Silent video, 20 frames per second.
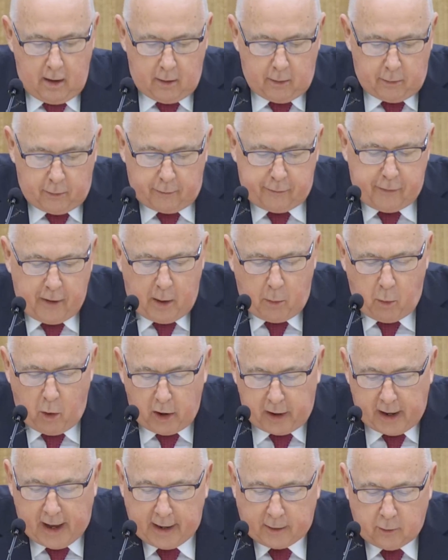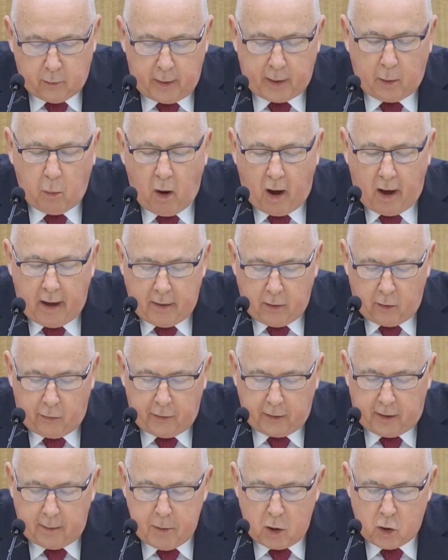The Fair Work Act requires
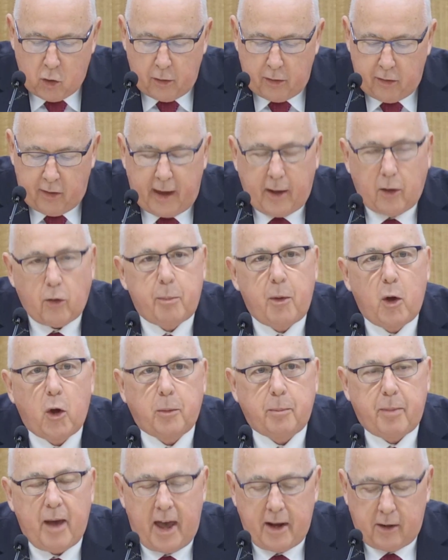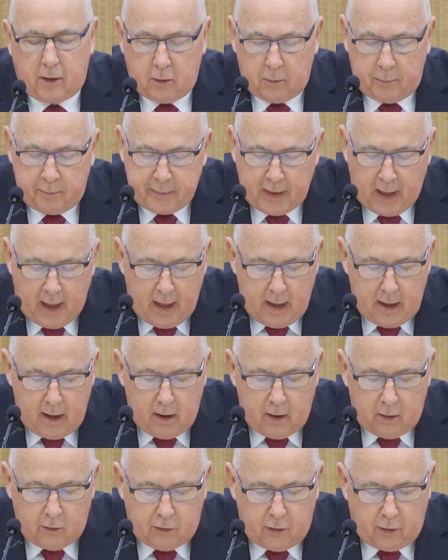the Commission's expert panel
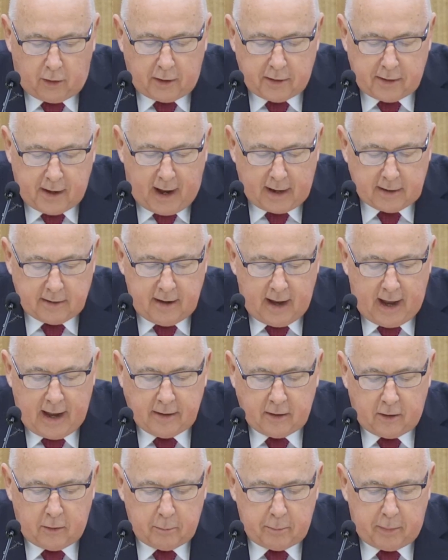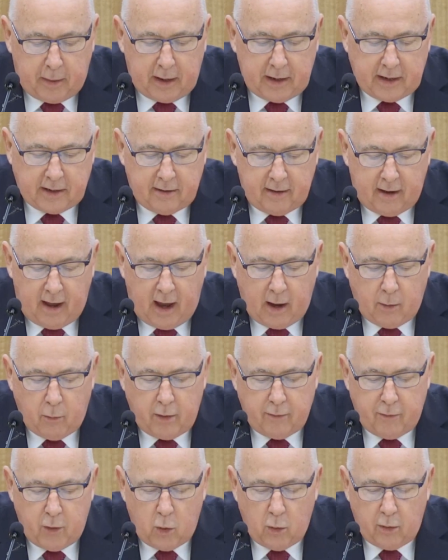to conduct and complete a
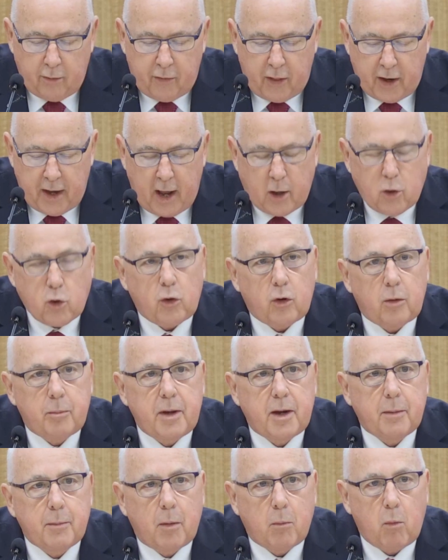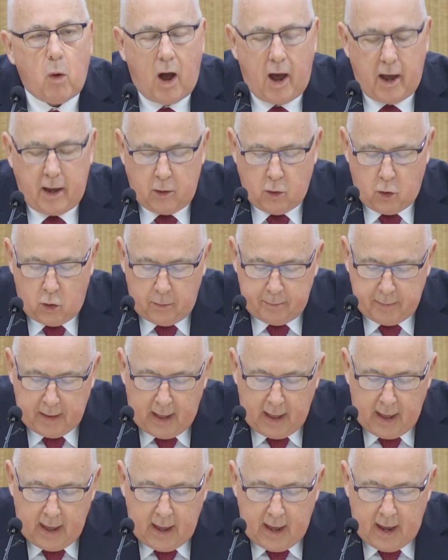review of the national minimum wage
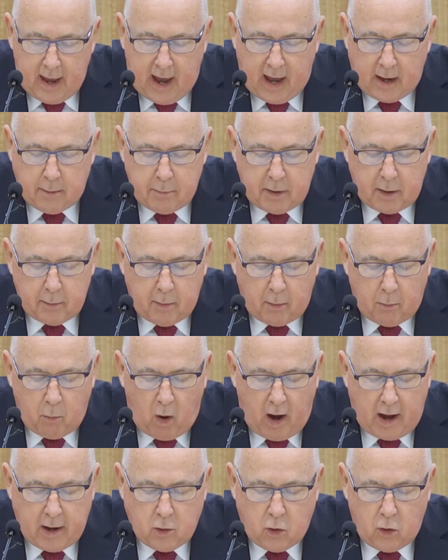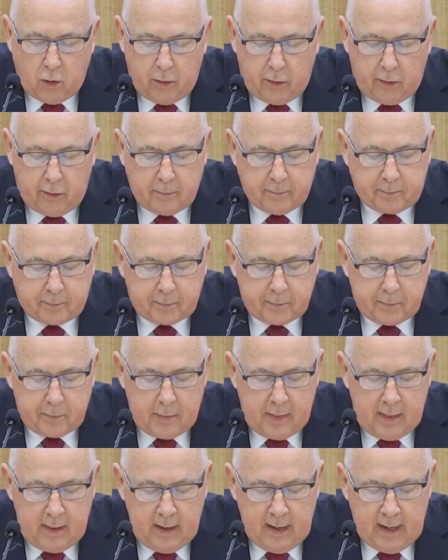and minimum wages
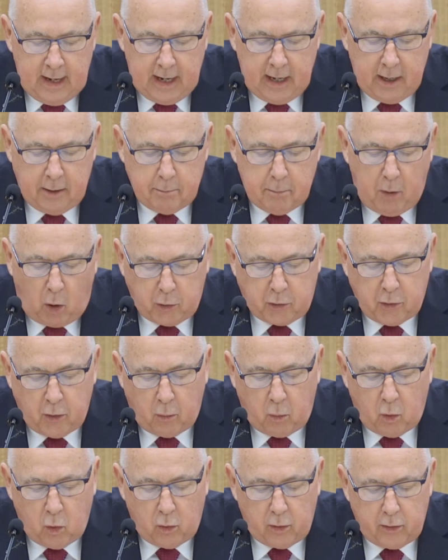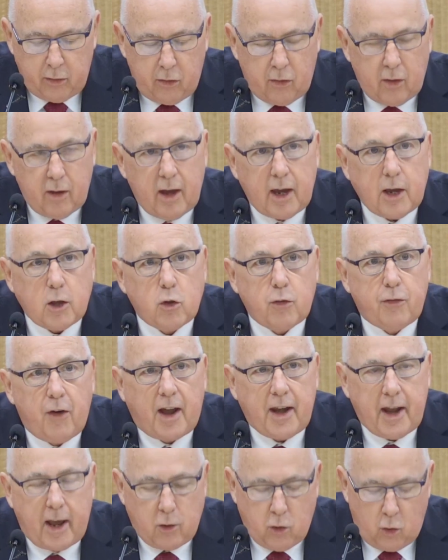in modern awards each
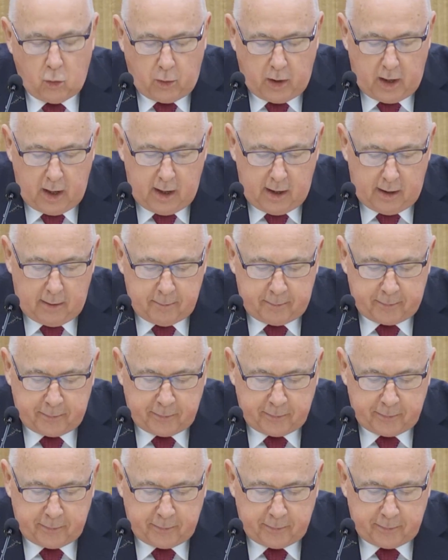financial year.